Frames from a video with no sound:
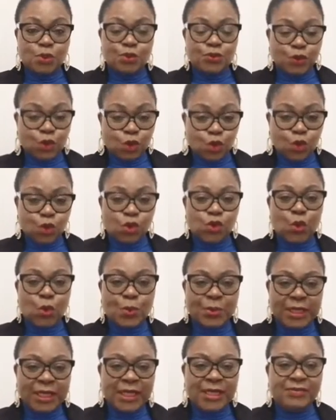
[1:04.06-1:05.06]
for those who
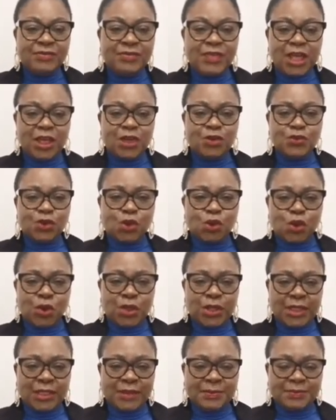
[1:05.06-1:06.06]
believe. Thank you for
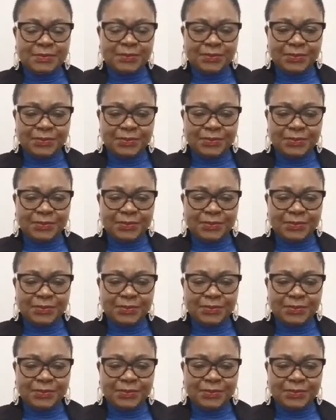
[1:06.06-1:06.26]
joining.